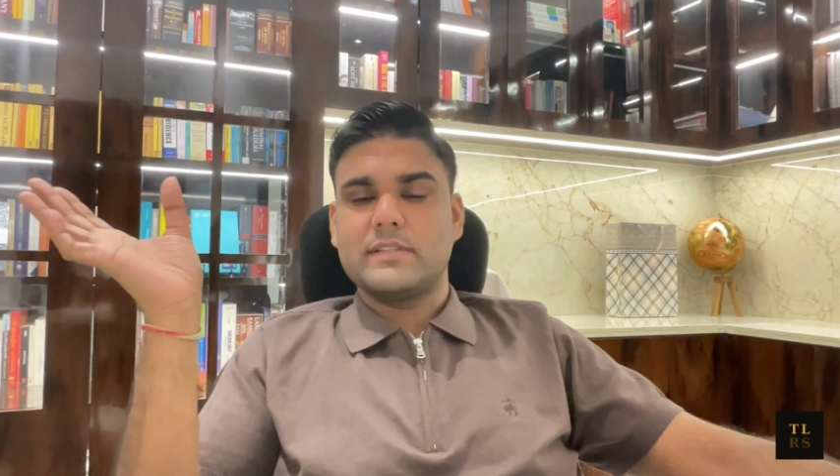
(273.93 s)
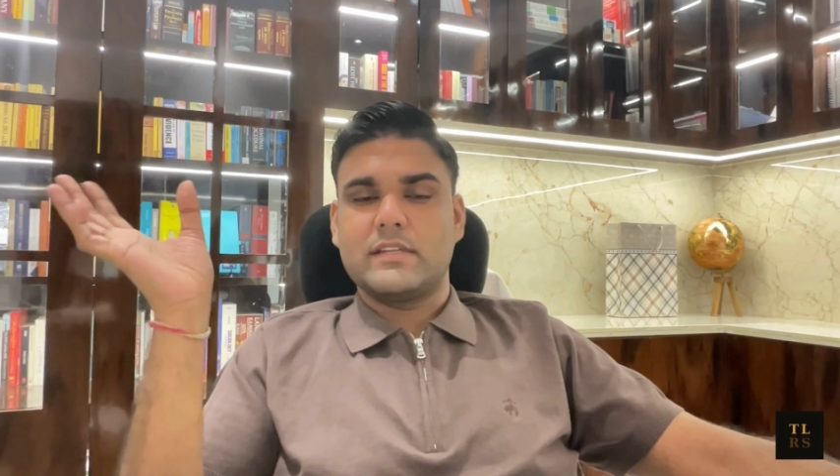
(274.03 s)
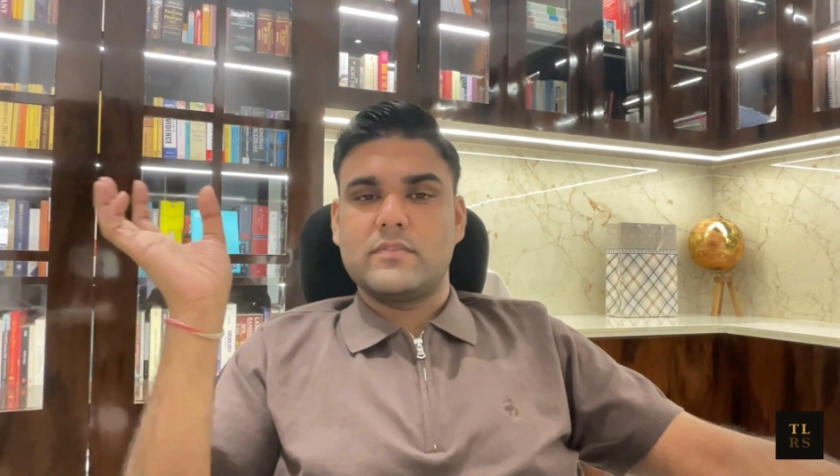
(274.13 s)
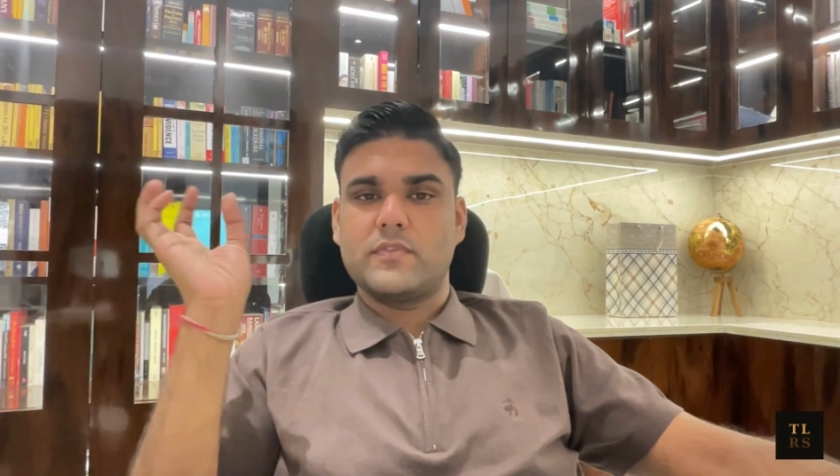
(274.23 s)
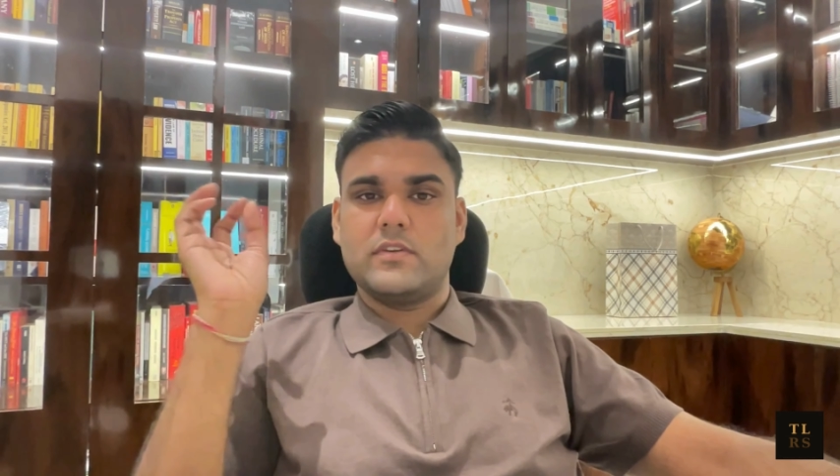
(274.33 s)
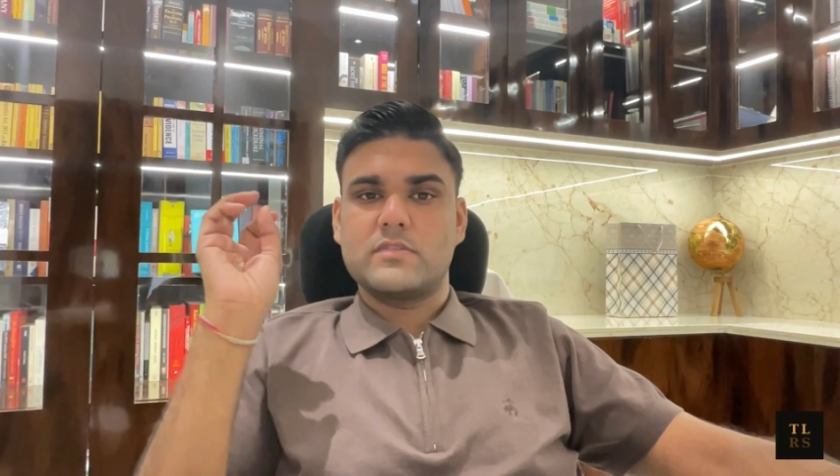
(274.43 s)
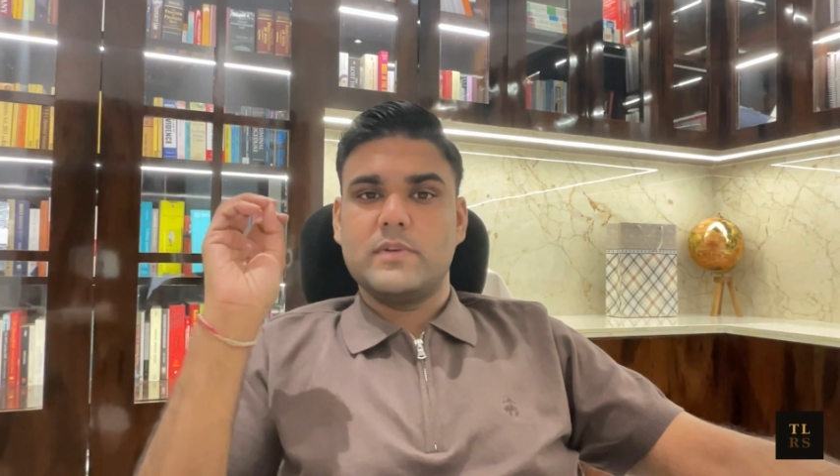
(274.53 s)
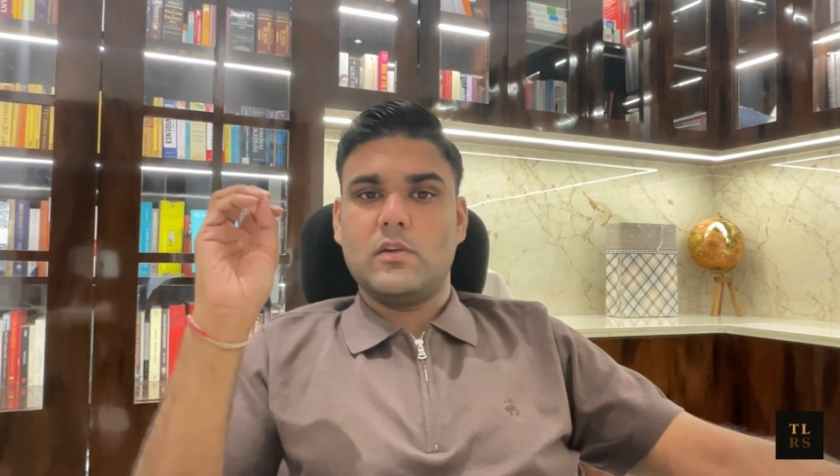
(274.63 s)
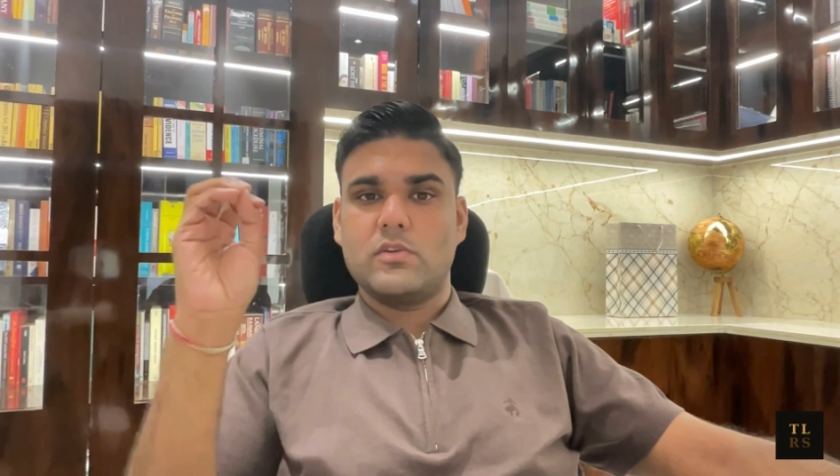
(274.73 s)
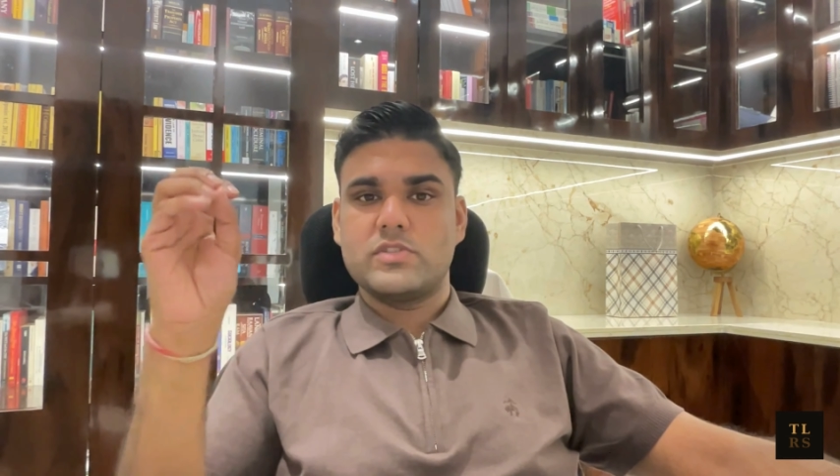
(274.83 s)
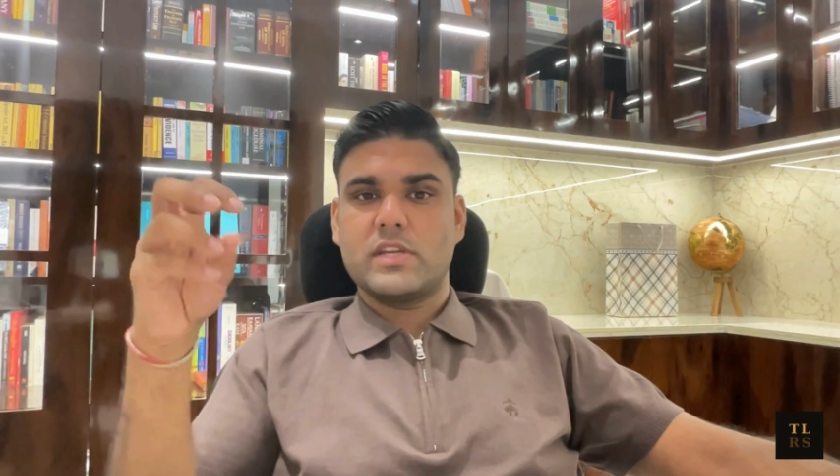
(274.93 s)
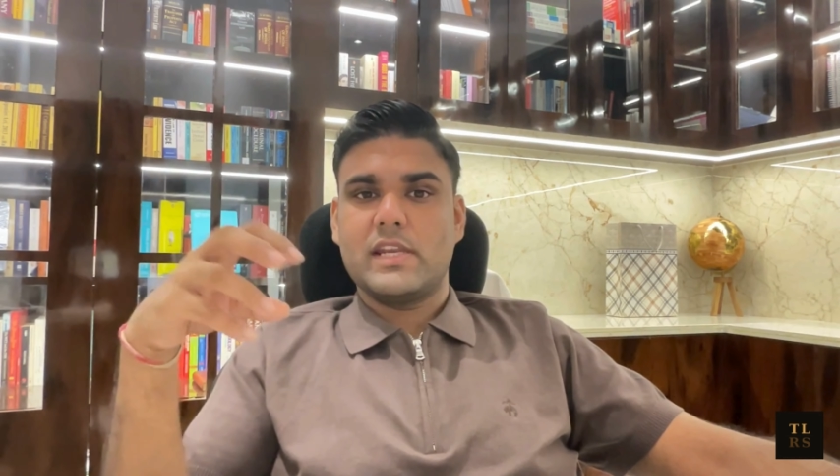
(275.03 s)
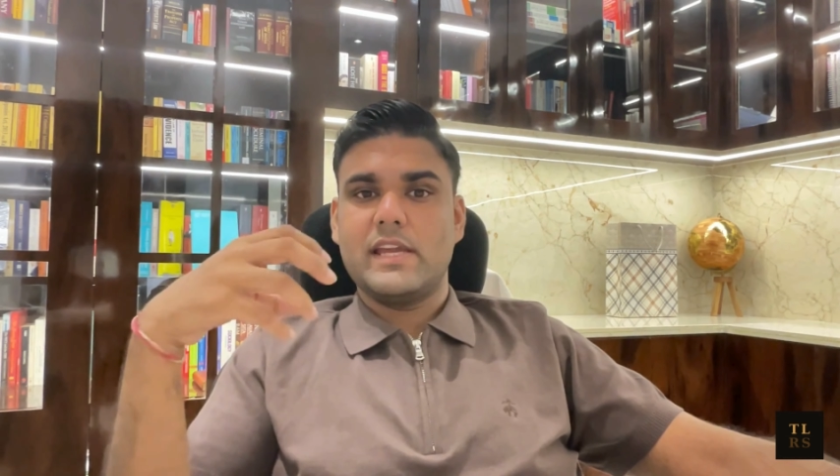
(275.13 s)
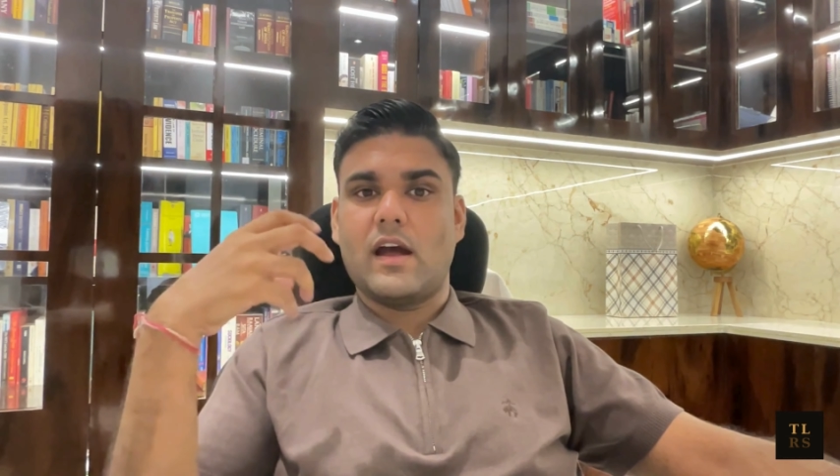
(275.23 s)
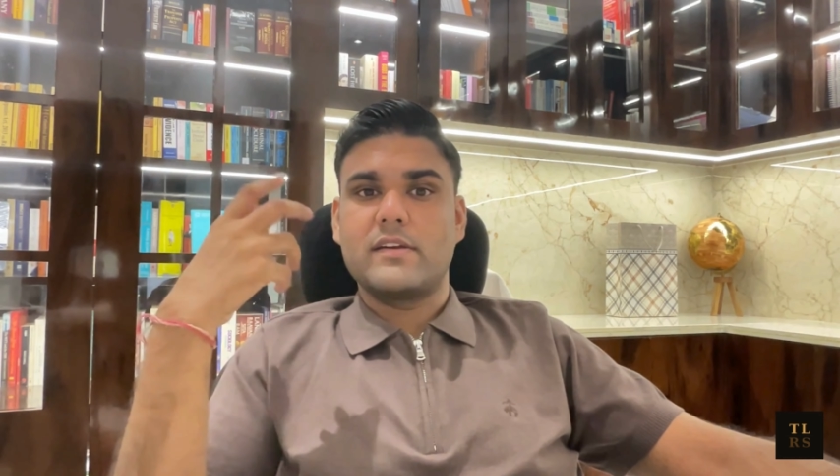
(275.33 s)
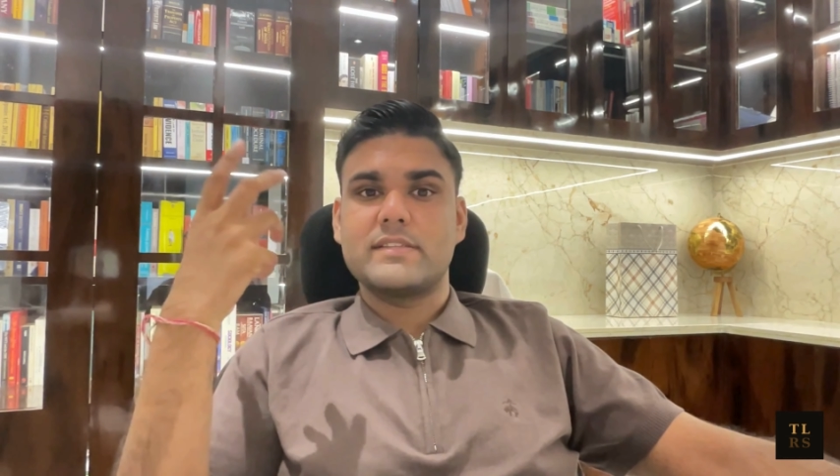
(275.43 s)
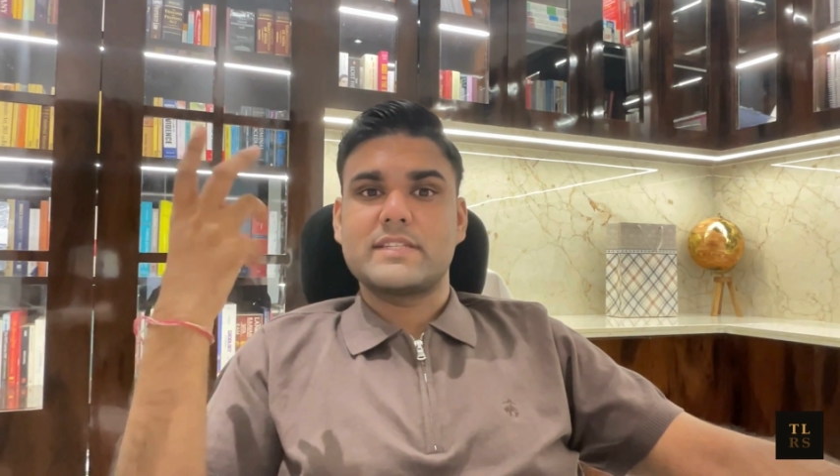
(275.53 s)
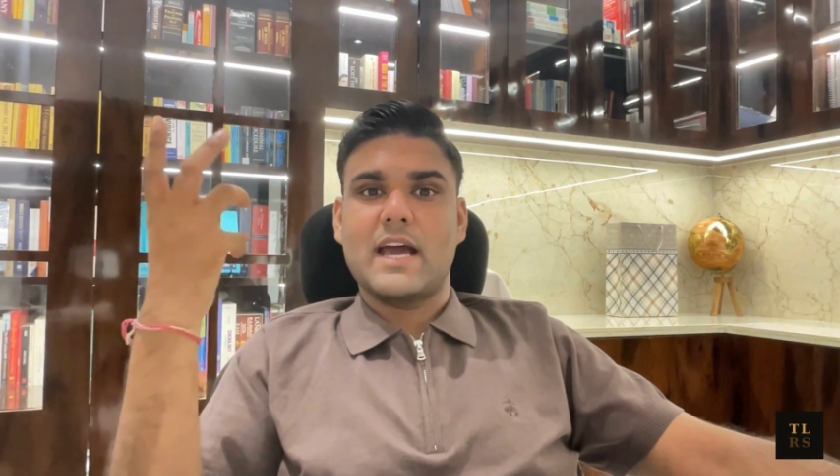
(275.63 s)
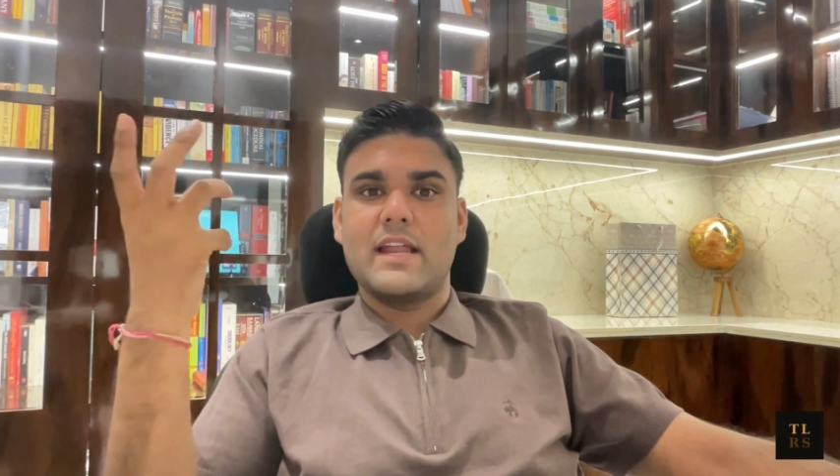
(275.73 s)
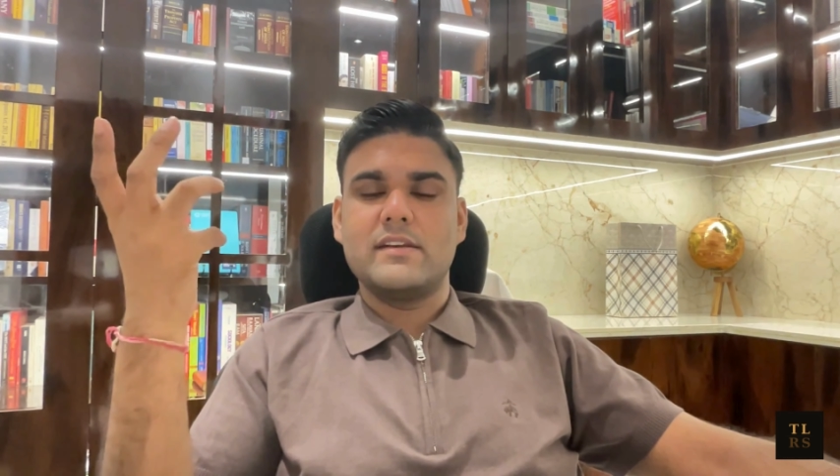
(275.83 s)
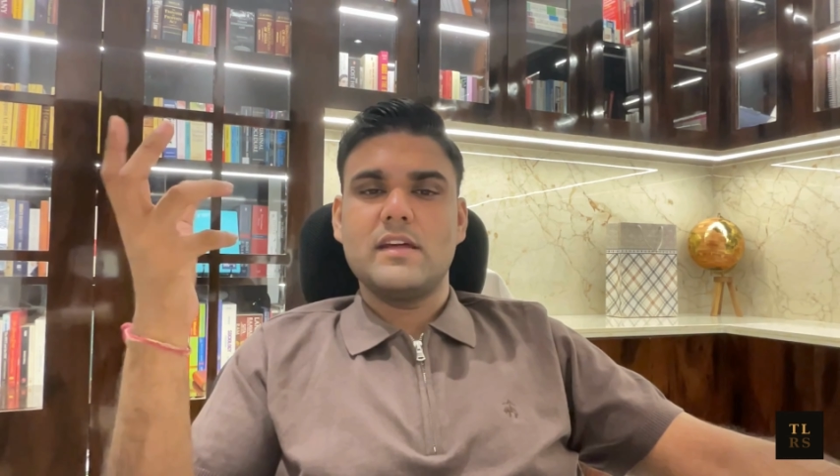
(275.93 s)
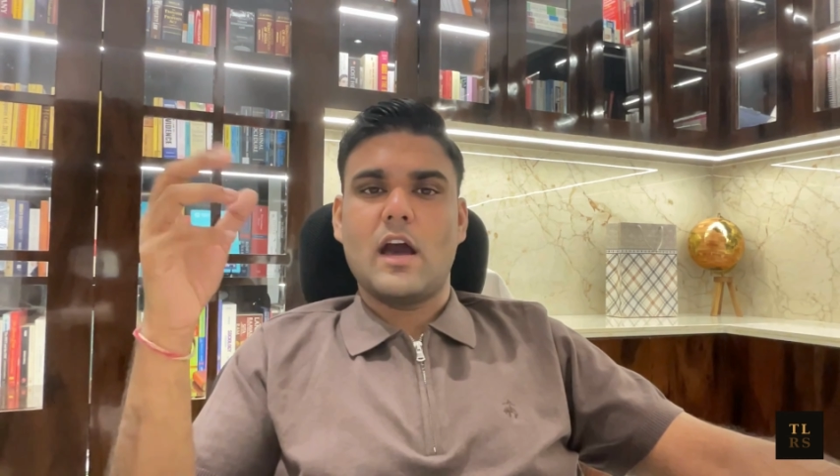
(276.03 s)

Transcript: that first we logically understand